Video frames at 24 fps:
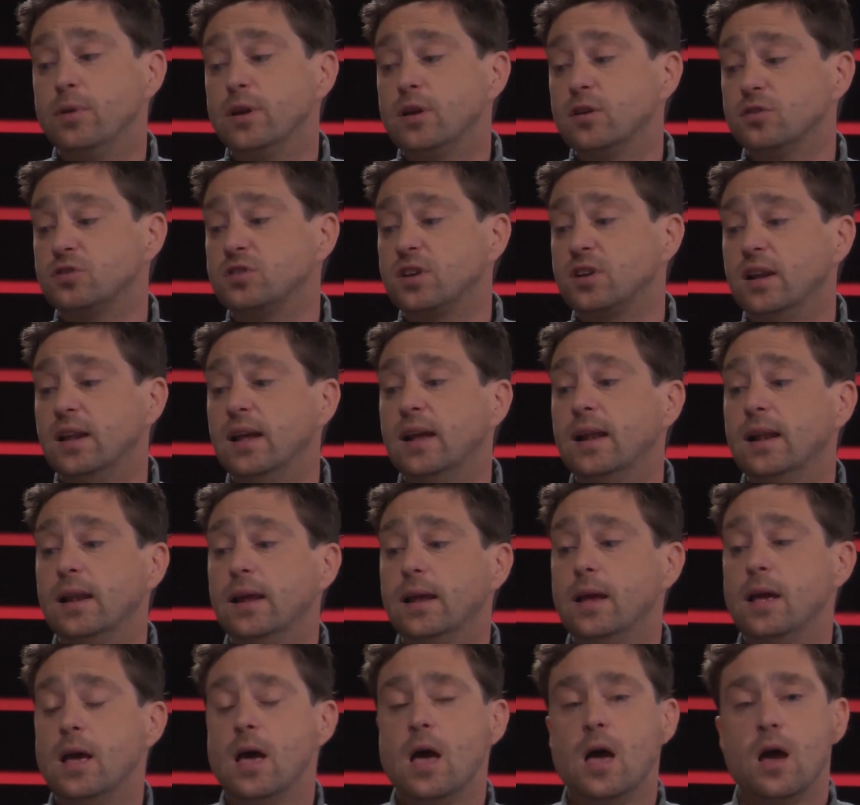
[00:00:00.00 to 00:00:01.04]
because
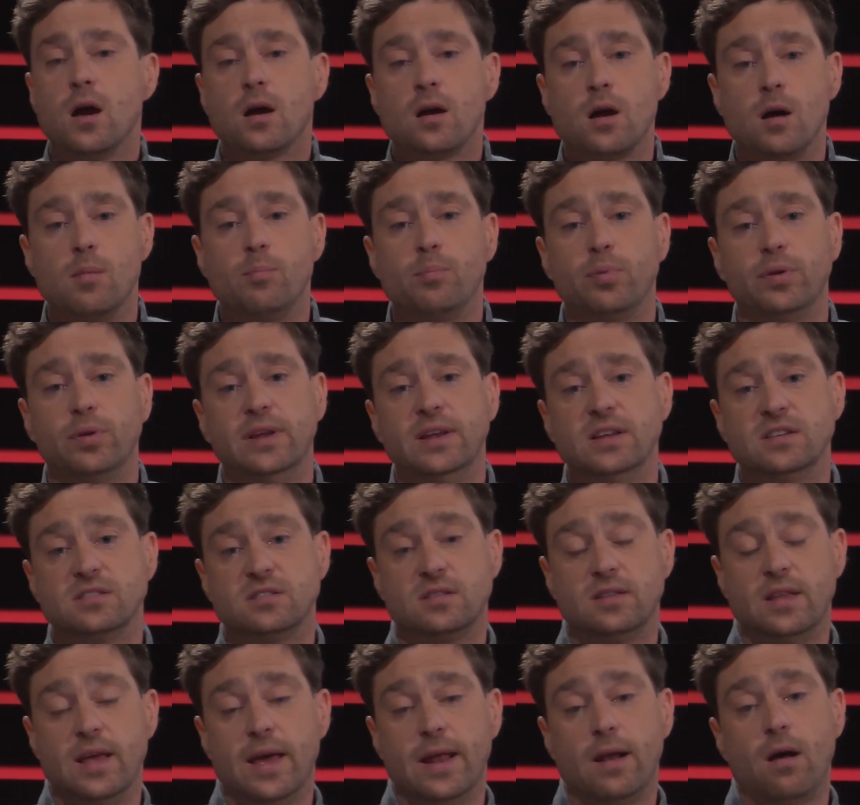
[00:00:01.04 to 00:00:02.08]
clearly companies
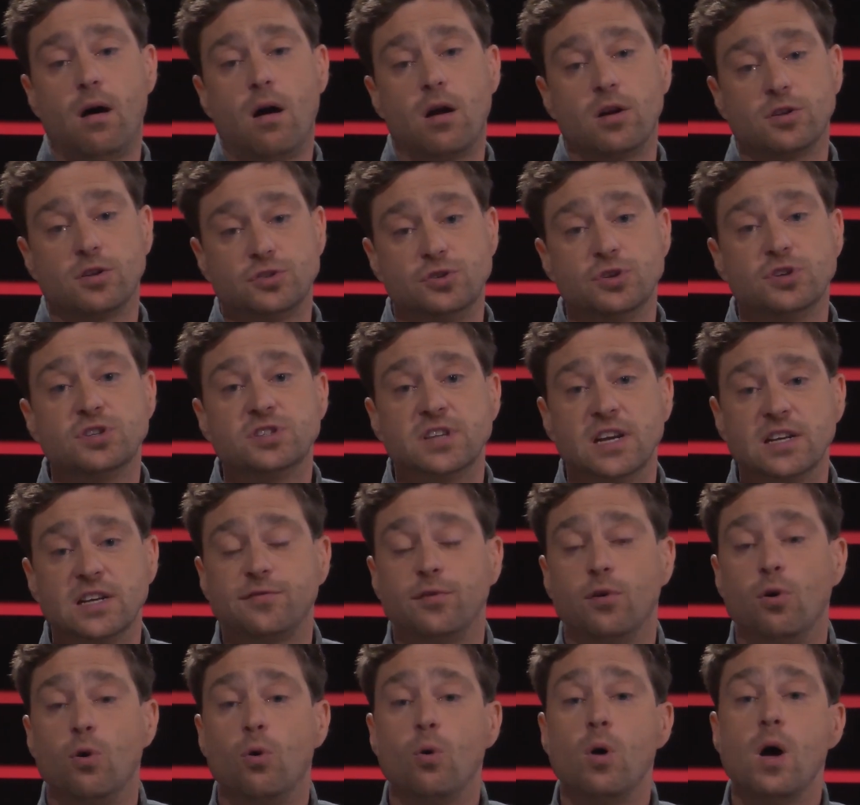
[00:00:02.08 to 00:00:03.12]
that are
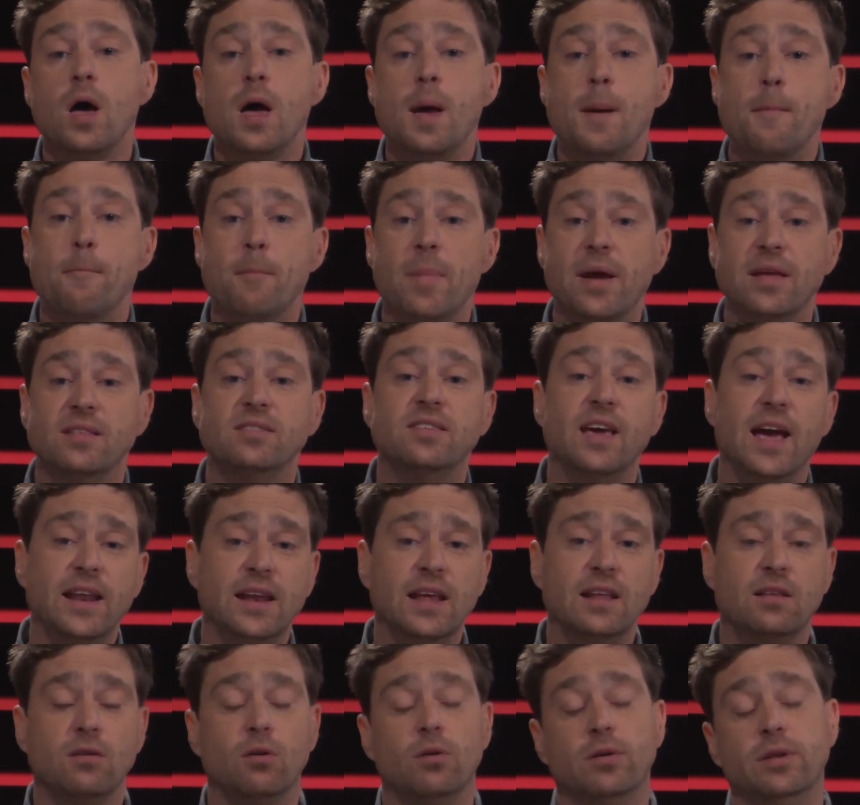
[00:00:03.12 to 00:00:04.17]
successful maintain
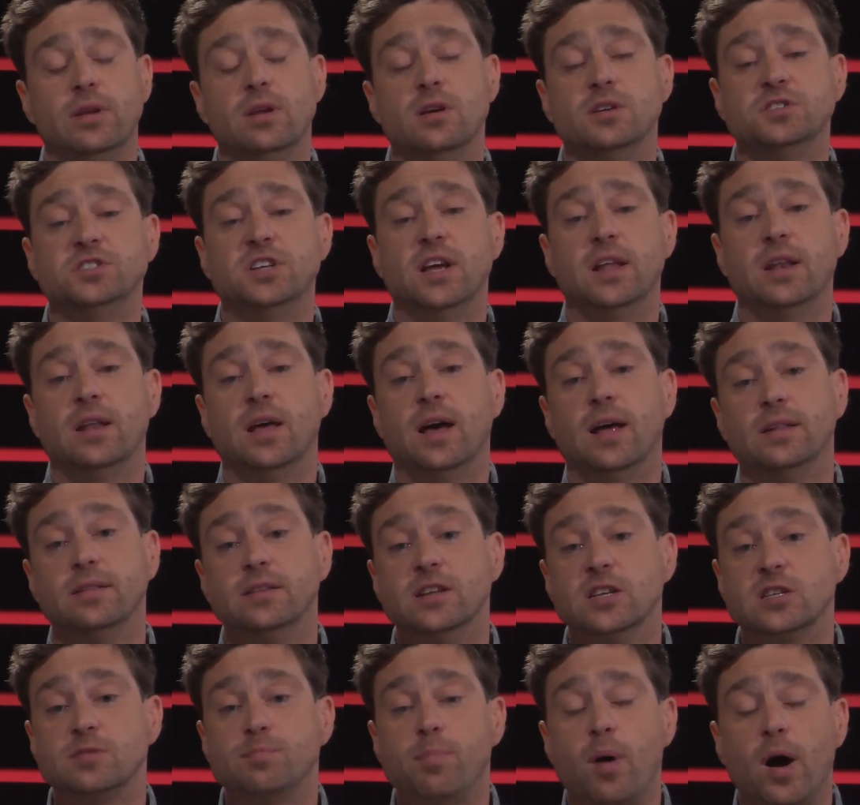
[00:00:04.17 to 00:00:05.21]
it on the agenda
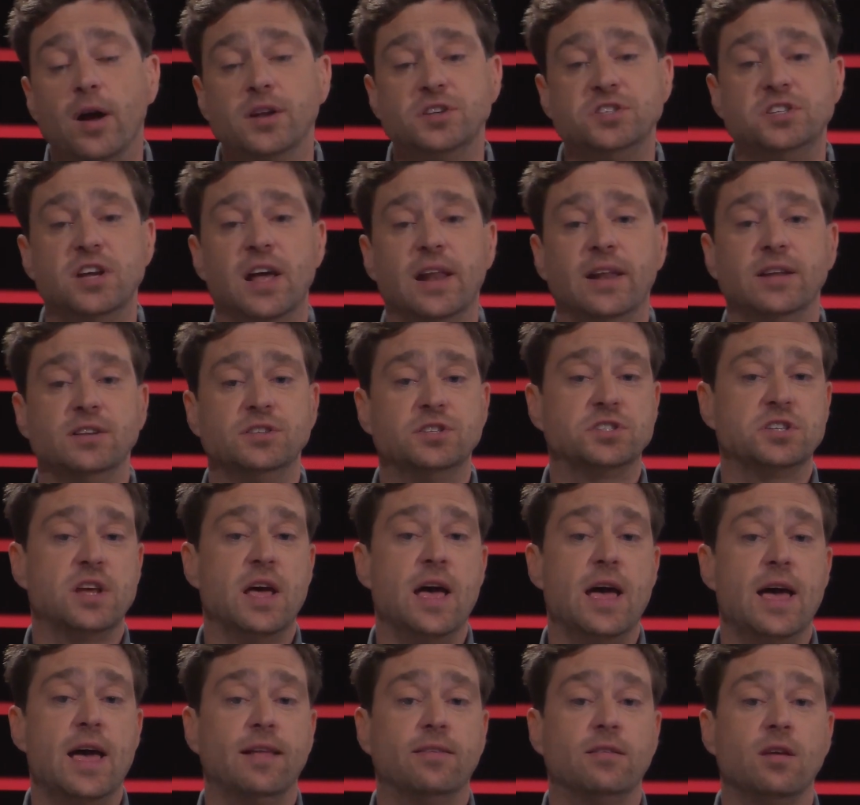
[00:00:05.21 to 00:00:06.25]
despite challenges
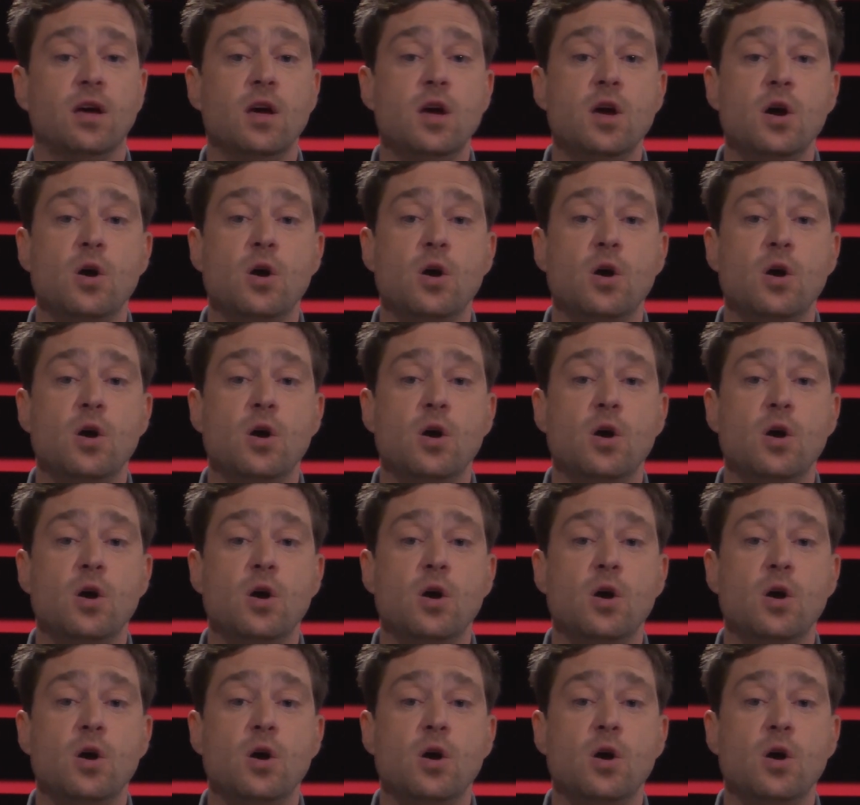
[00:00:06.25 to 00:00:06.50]
ahead,